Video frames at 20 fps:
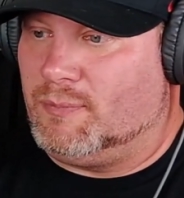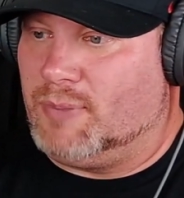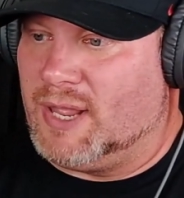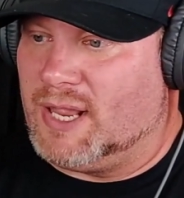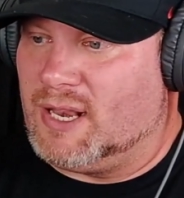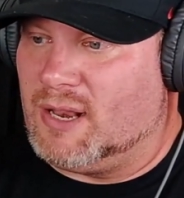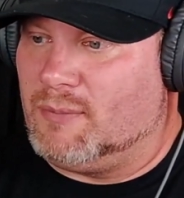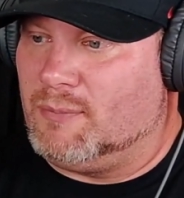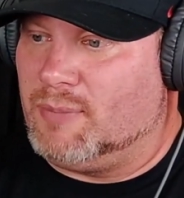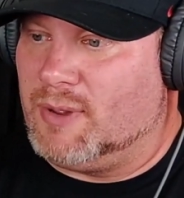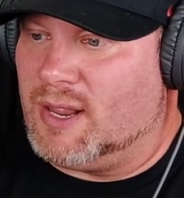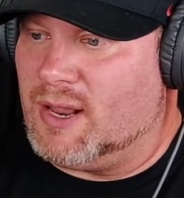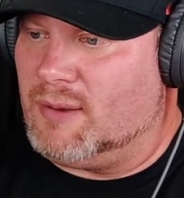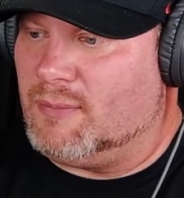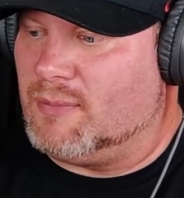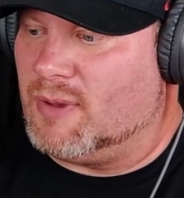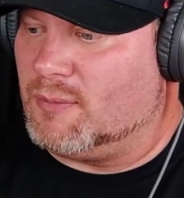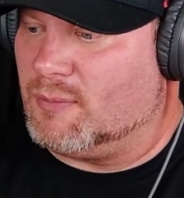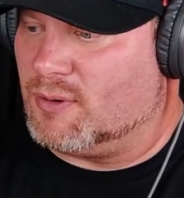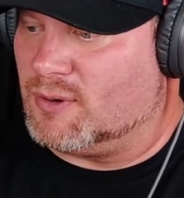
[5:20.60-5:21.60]
Ben and
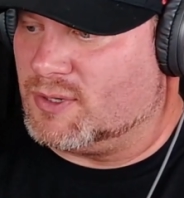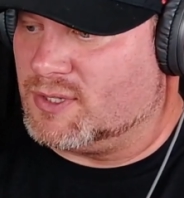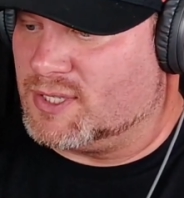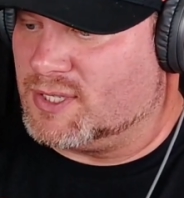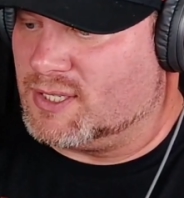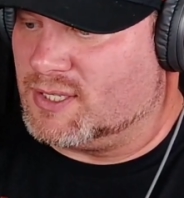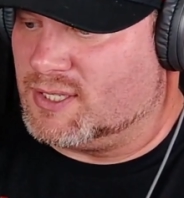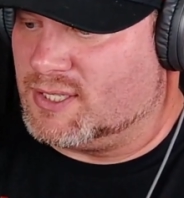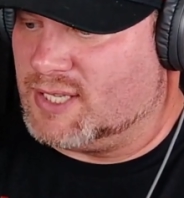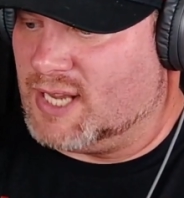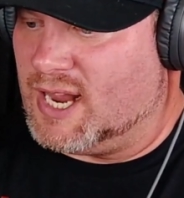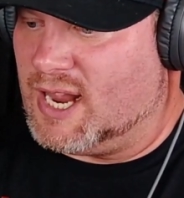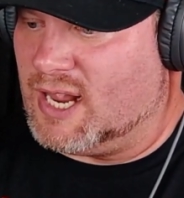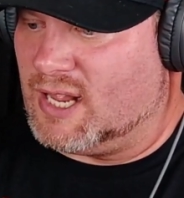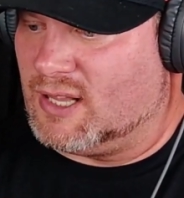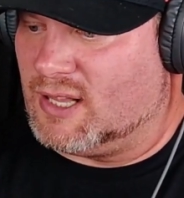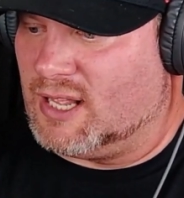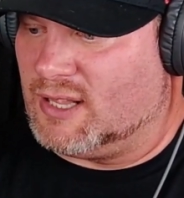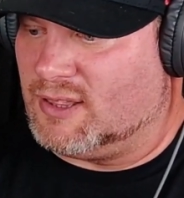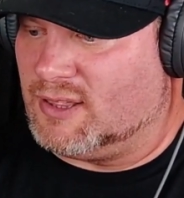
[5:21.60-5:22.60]
Ben members
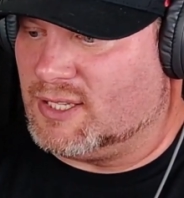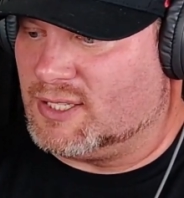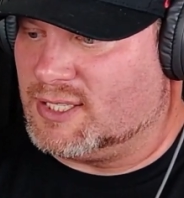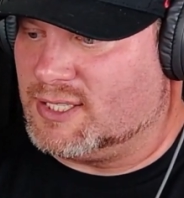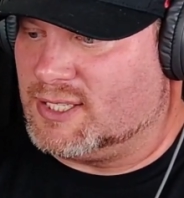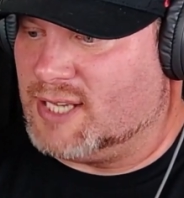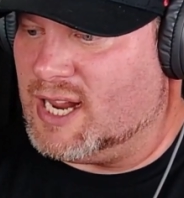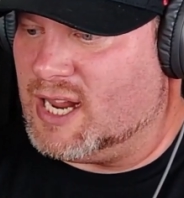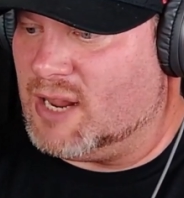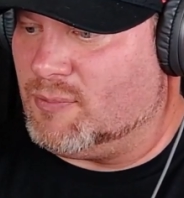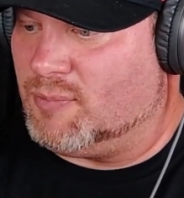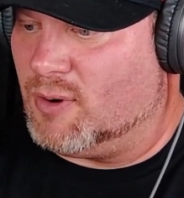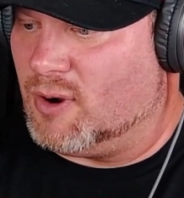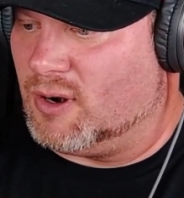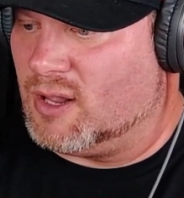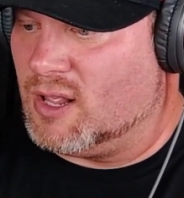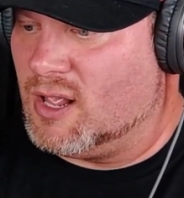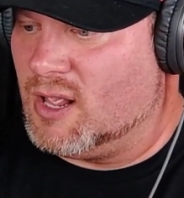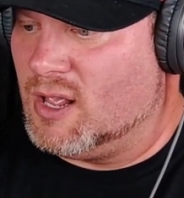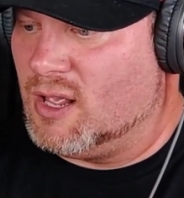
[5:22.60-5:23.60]
saying like the second
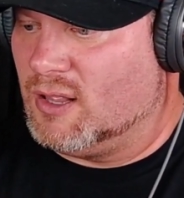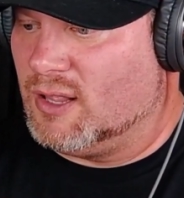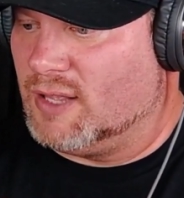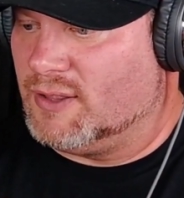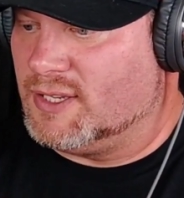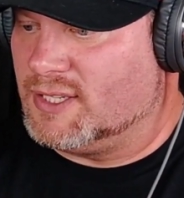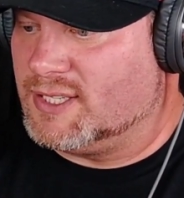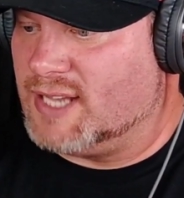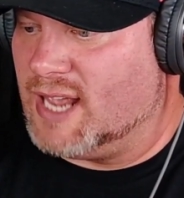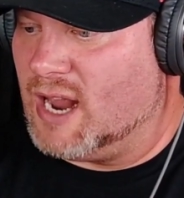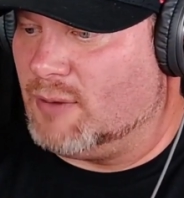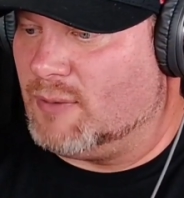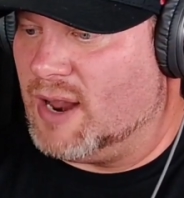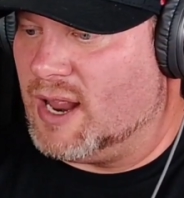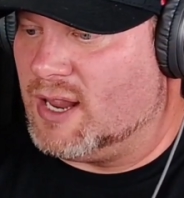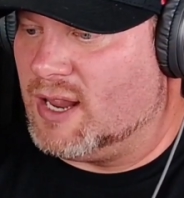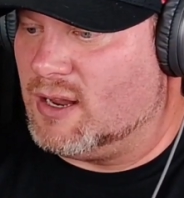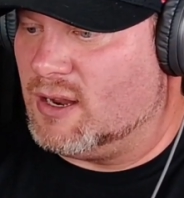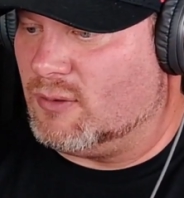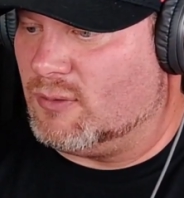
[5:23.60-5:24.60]
part, like this guy
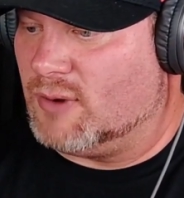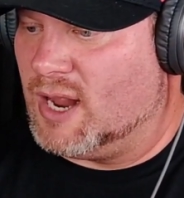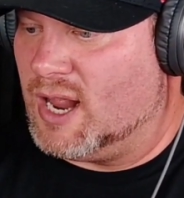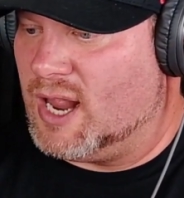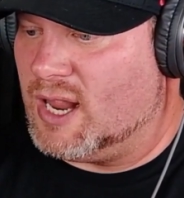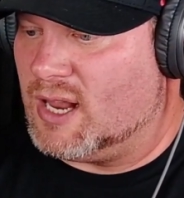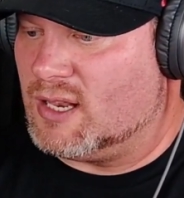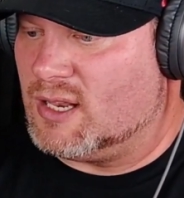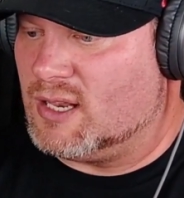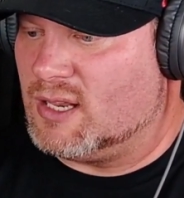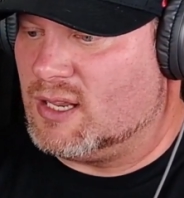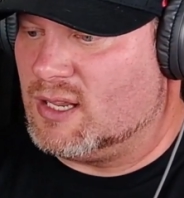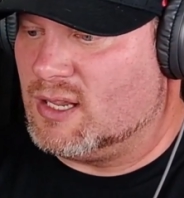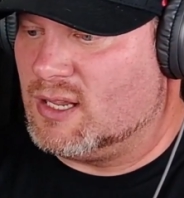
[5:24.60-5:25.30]
right here, right?